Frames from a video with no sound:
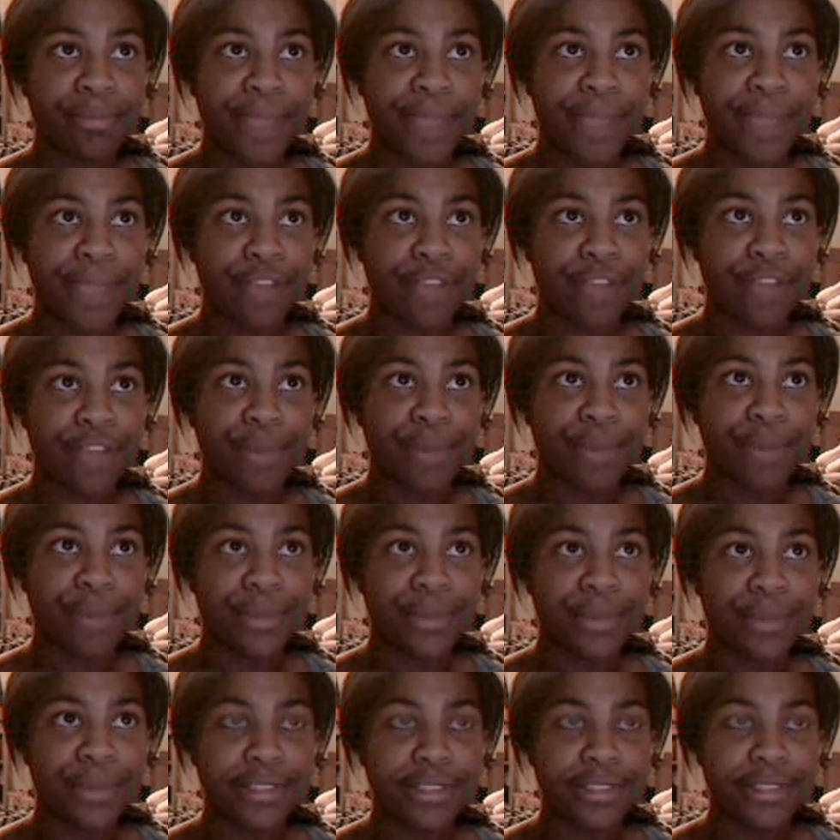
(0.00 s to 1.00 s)
pair of
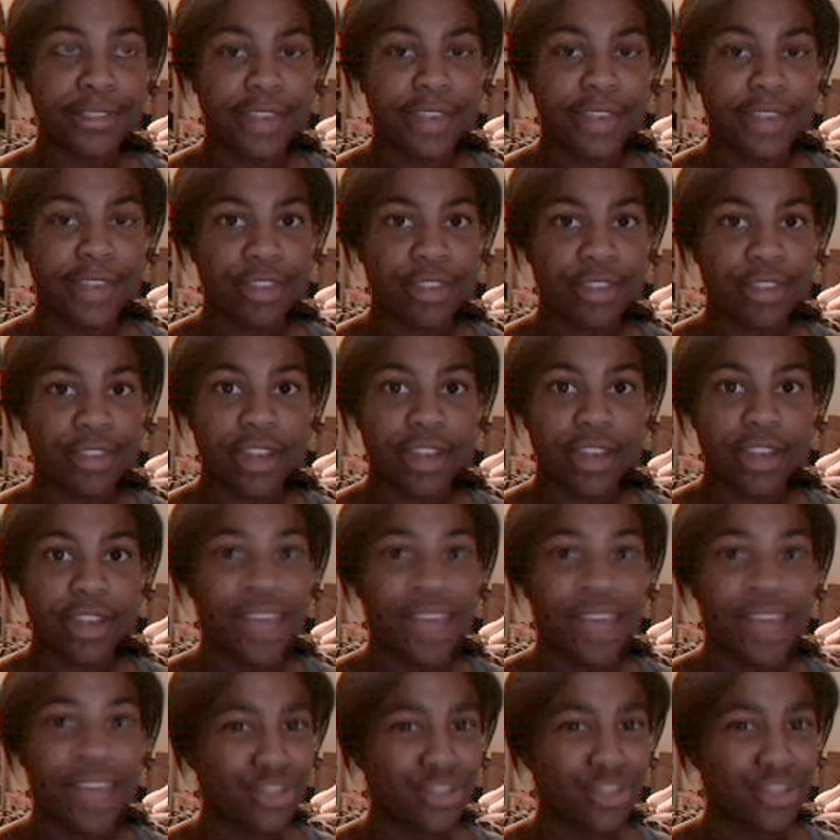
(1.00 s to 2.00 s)
ponies together, and I've
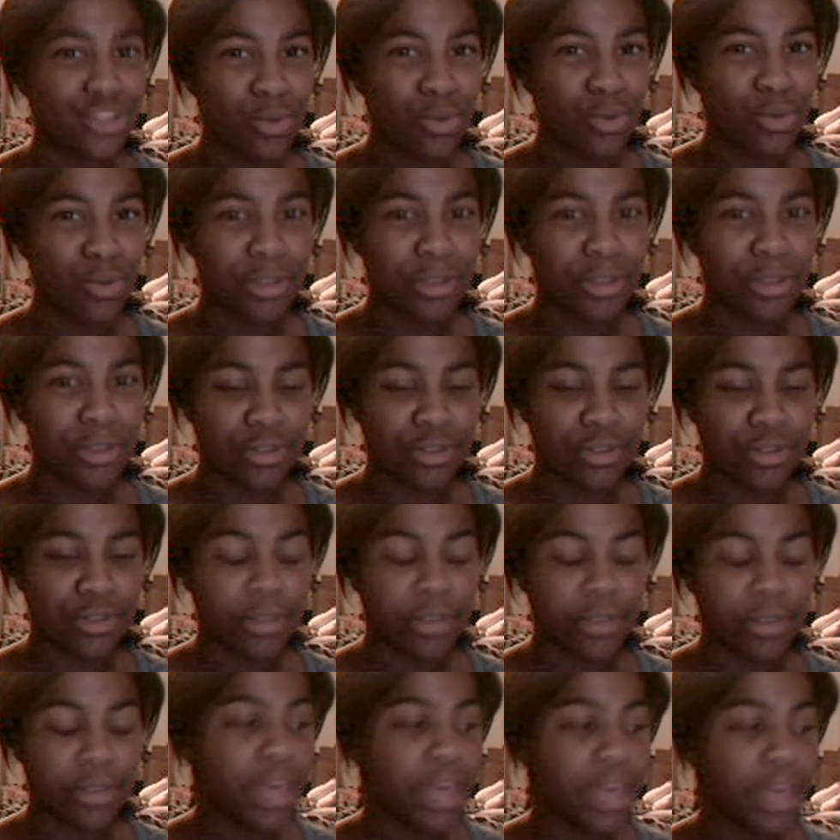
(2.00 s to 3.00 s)
had 2 about the 2 of
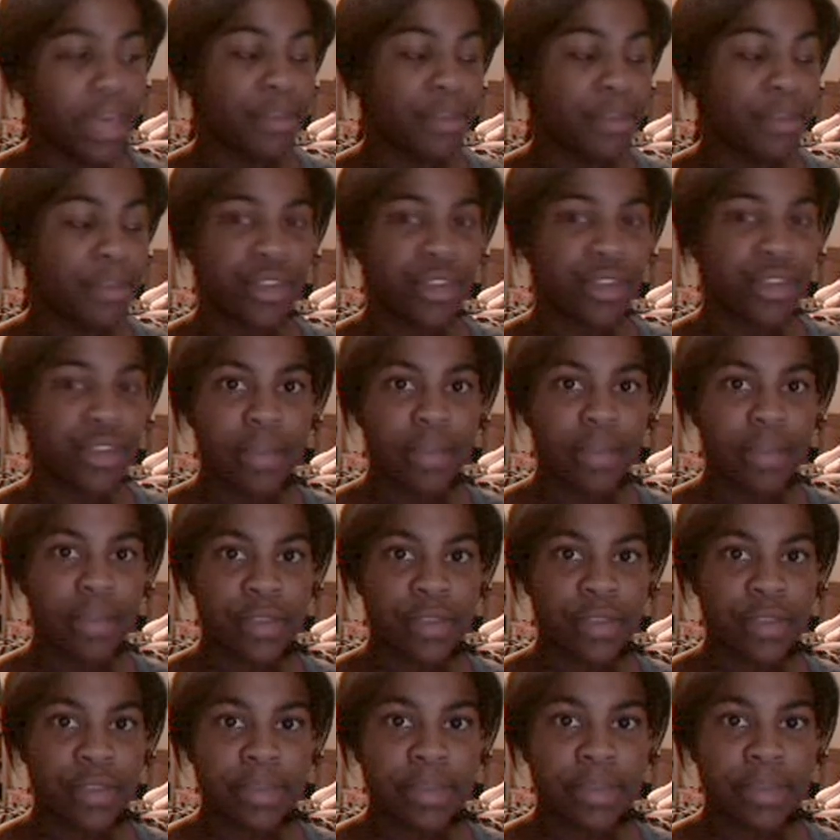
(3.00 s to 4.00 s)
them, but they're not my
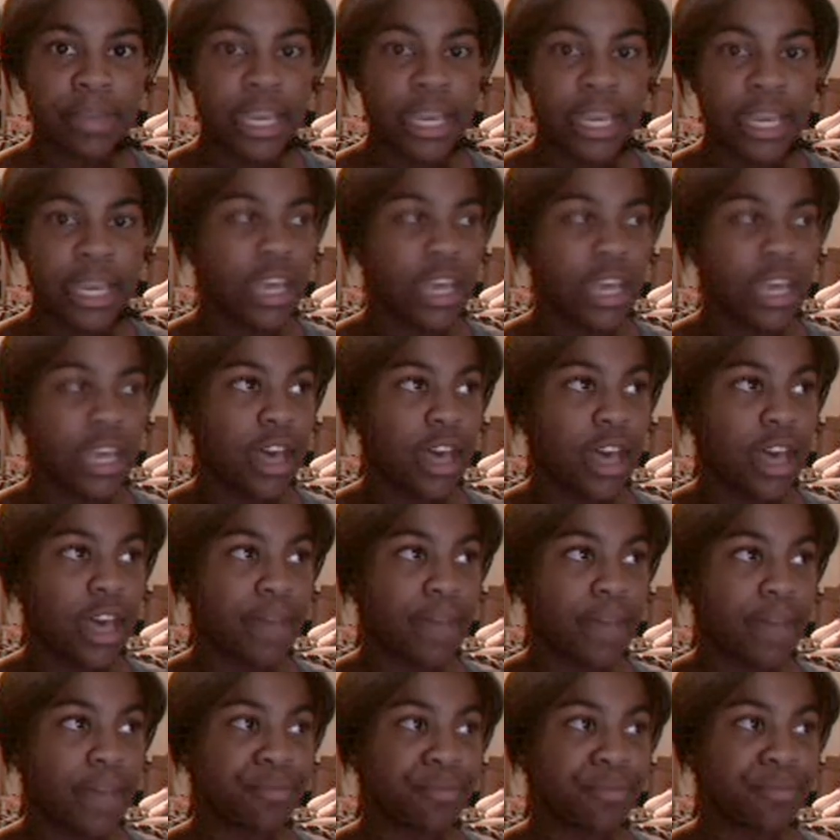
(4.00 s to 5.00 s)
OTP.
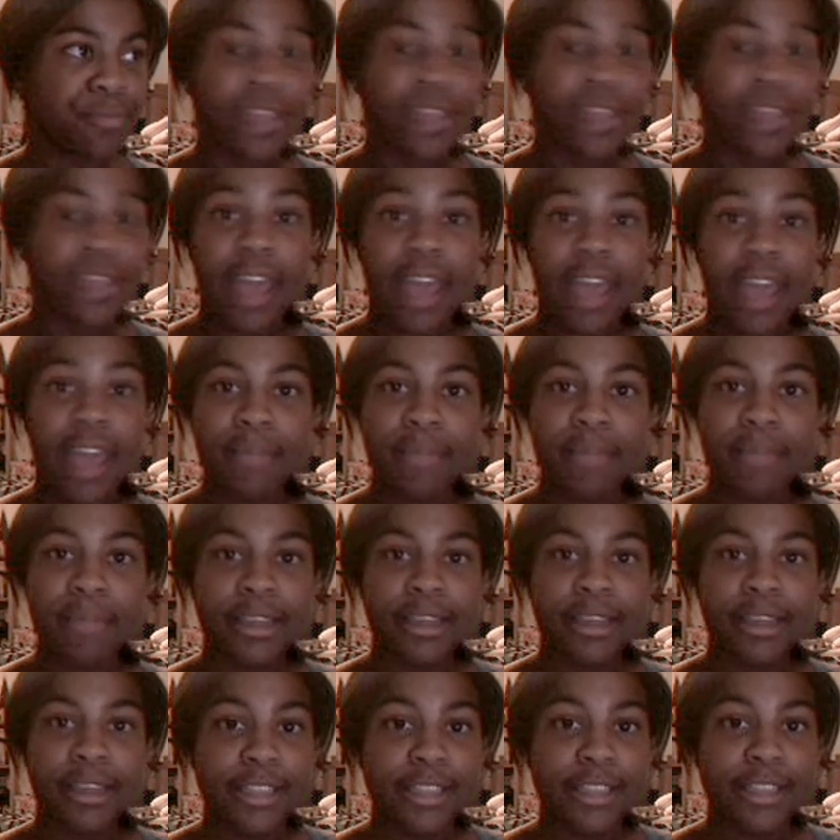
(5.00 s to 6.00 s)
I'm
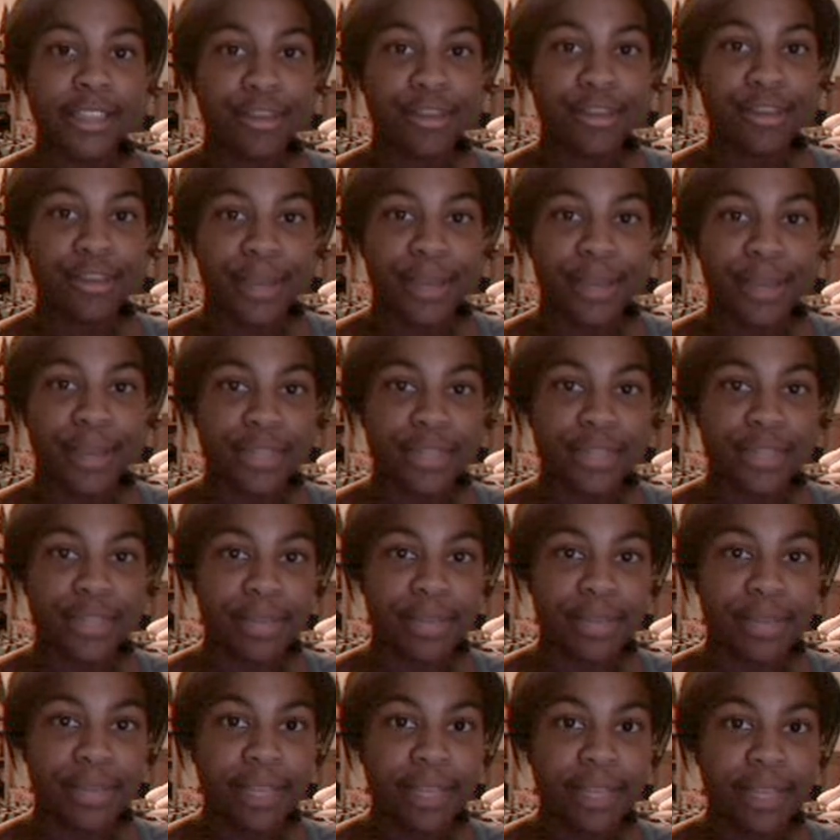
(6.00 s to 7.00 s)
not going to tell you my
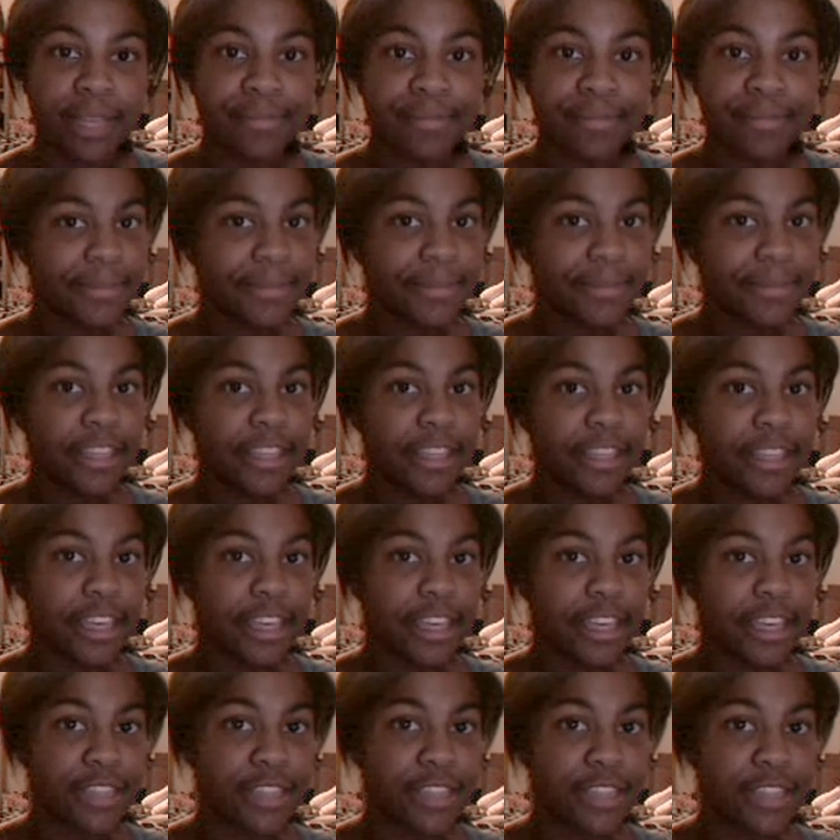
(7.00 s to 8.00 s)
OTP,
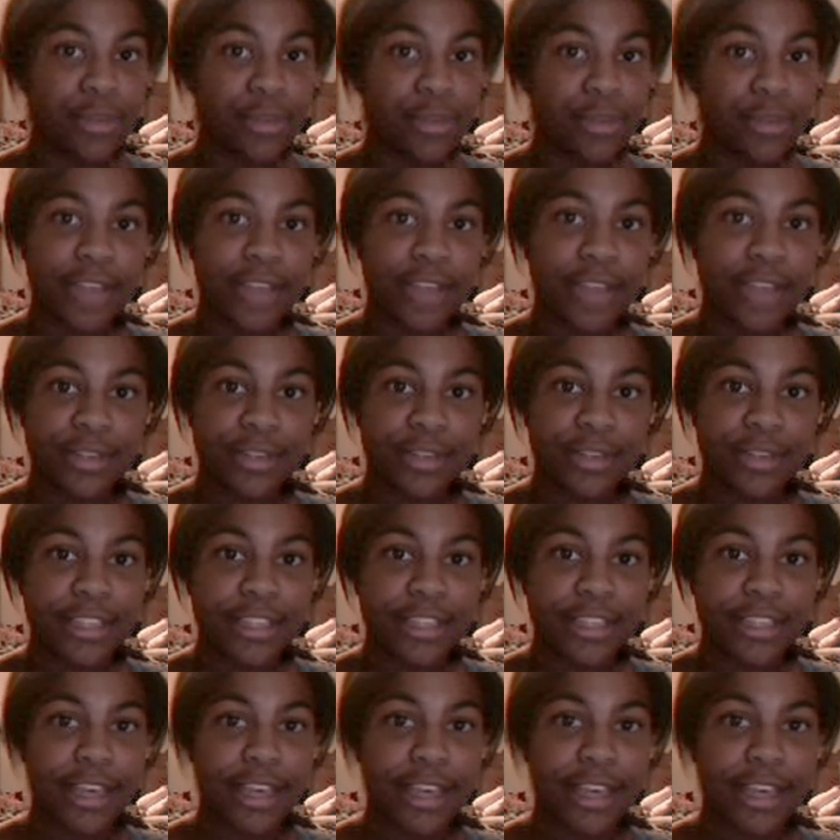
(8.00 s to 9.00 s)
because you guys are going to
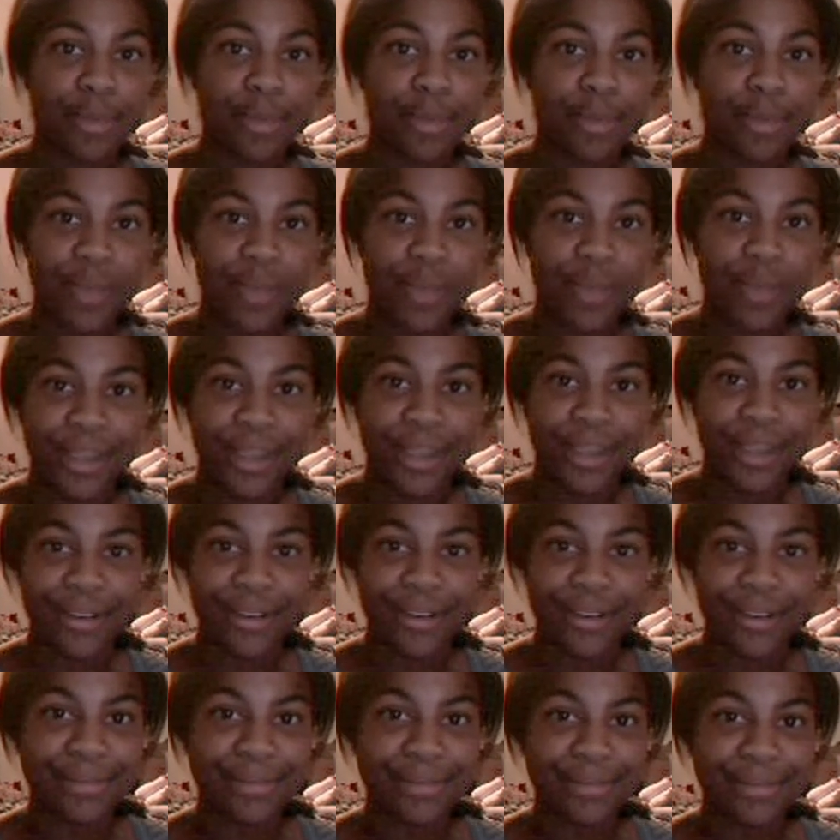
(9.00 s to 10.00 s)
think I'm weird.
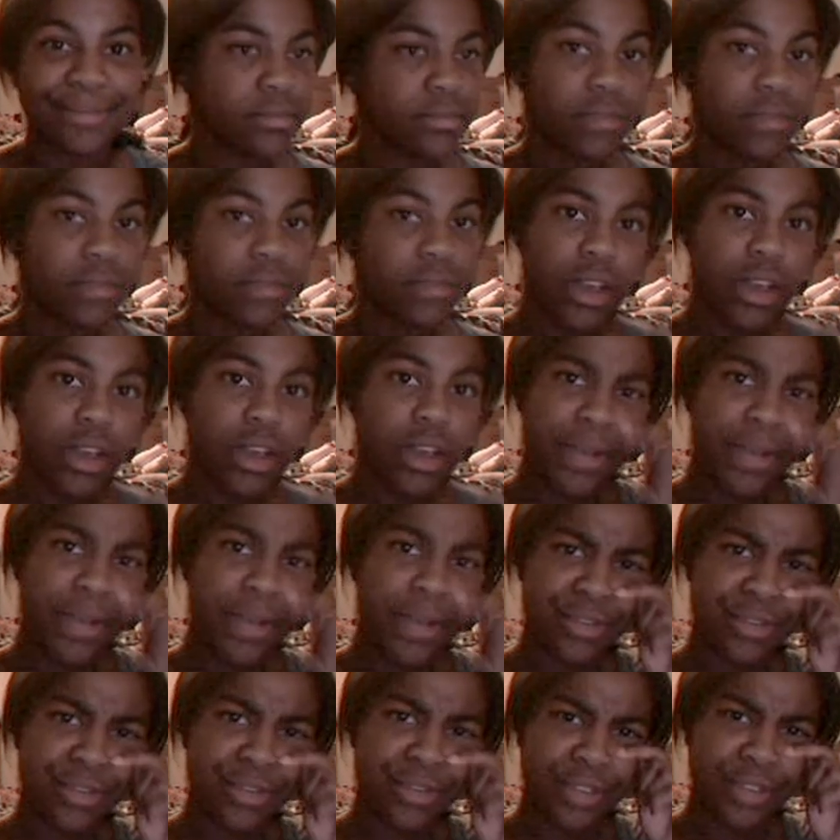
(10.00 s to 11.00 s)
Oh,
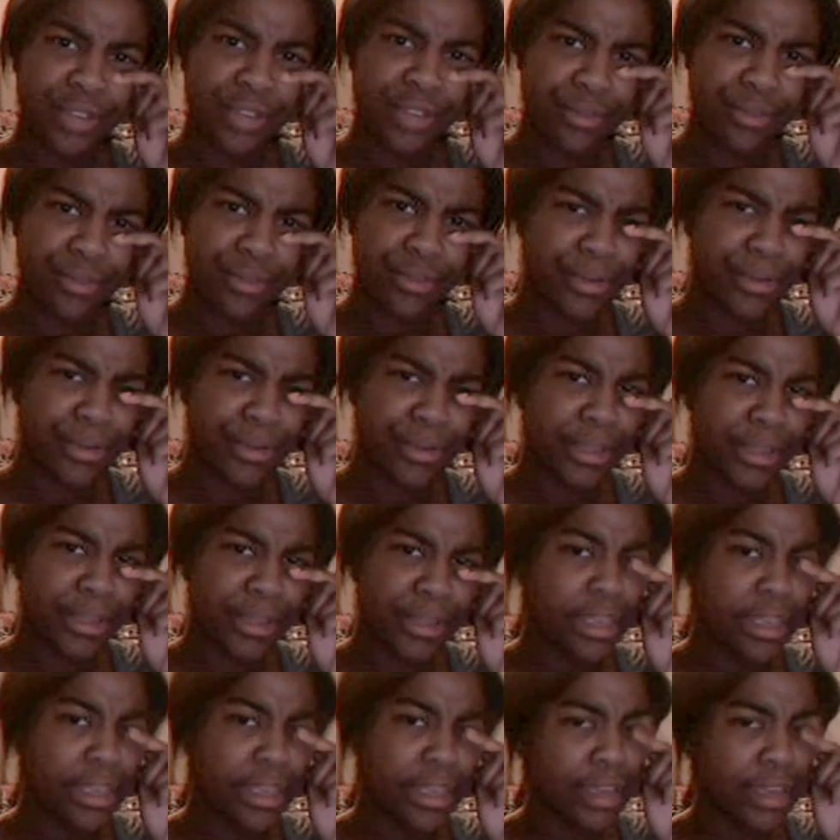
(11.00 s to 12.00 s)
I drew
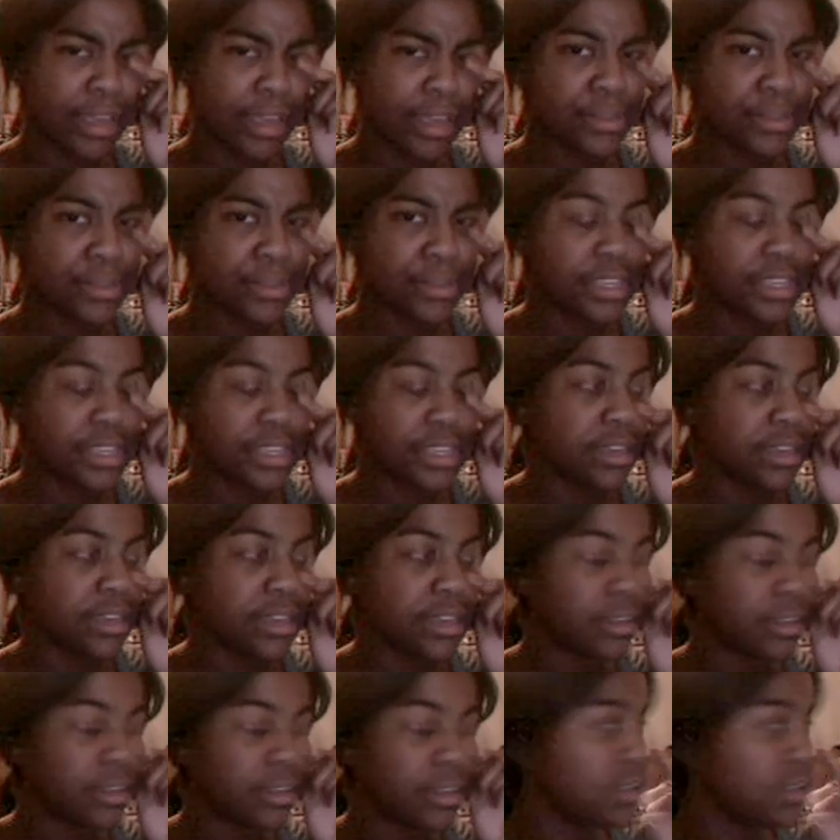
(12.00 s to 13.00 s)
an OC. You
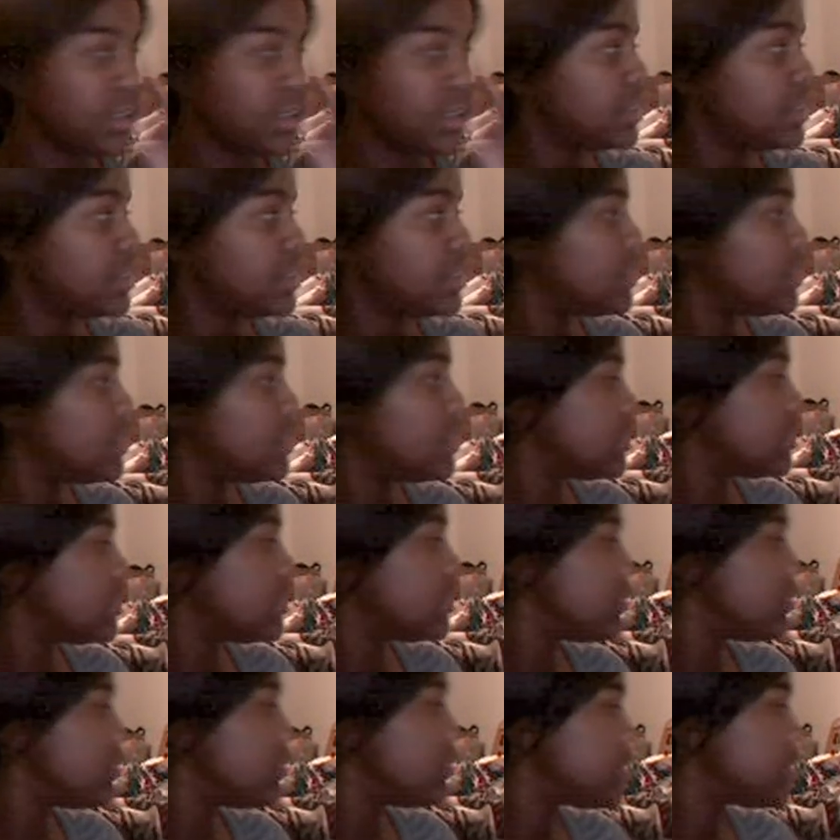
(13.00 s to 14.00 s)

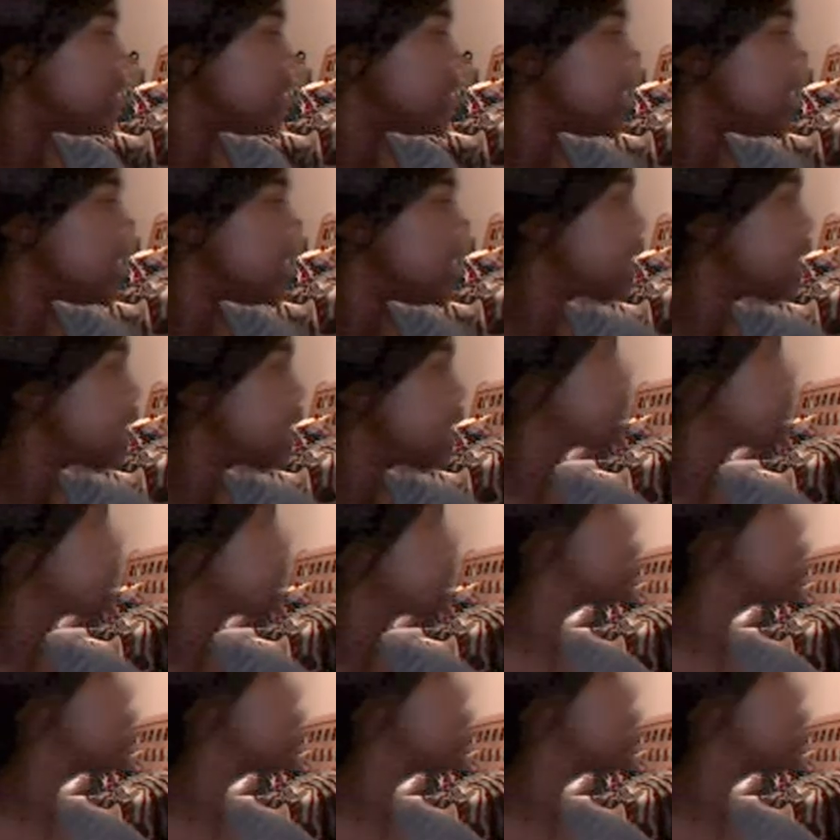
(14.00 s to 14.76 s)
want to see it?